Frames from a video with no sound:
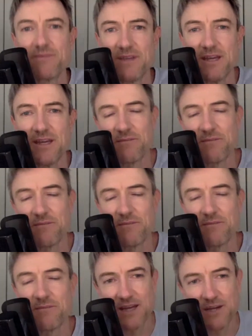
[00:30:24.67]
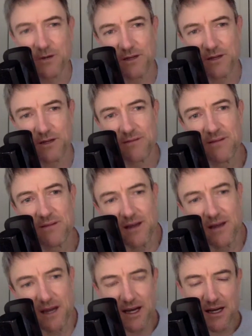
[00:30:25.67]
yep. Okay, good.
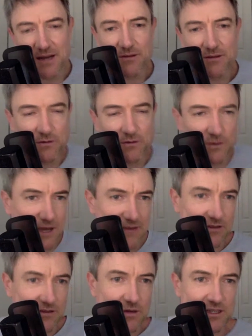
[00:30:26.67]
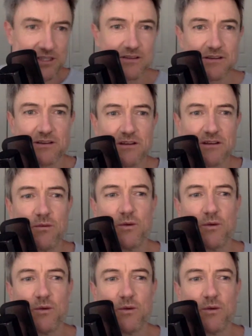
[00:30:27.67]
Two last questions.